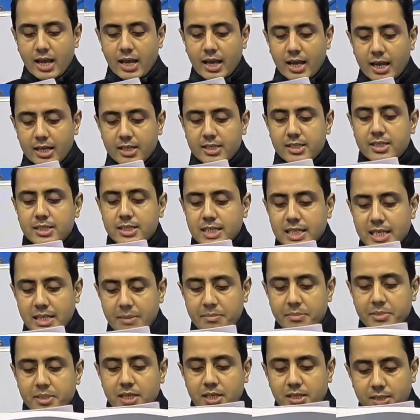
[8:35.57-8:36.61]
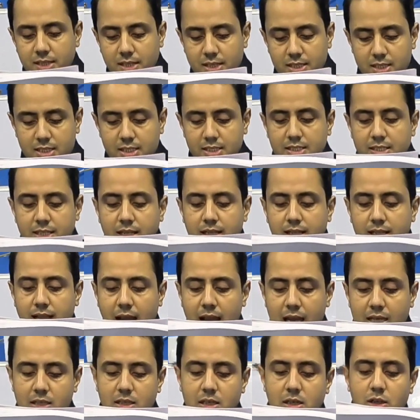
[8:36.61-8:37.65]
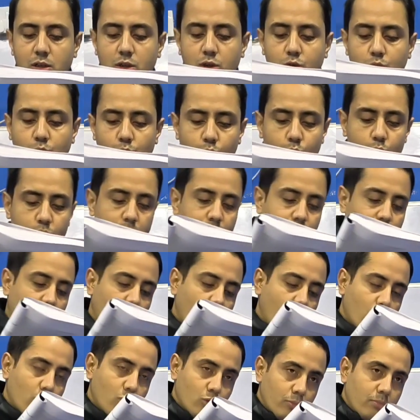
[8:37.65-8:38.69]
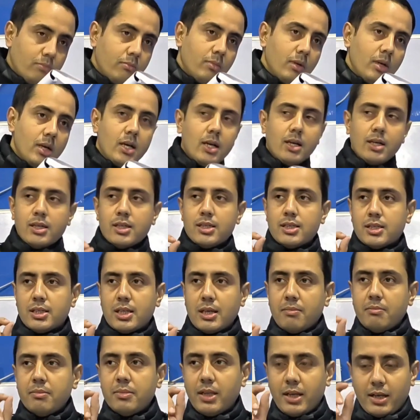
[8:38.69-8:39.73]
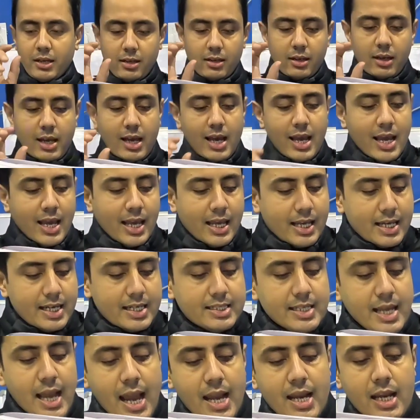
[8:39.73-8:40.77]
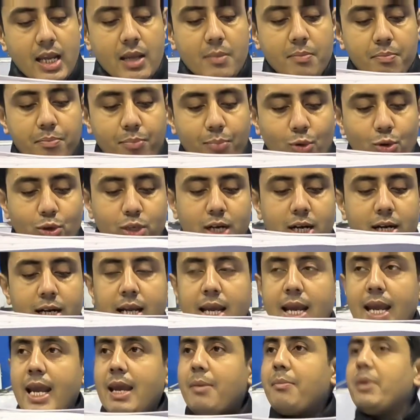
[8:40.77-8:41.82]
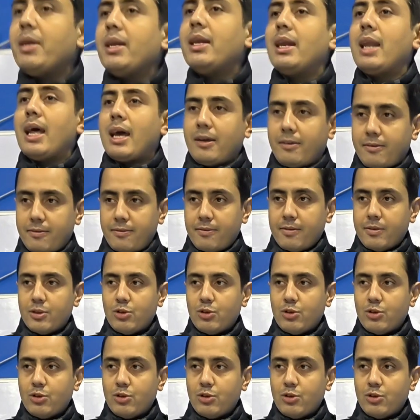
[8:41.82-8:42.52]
His team suggests that those for whom something is an important aim in life.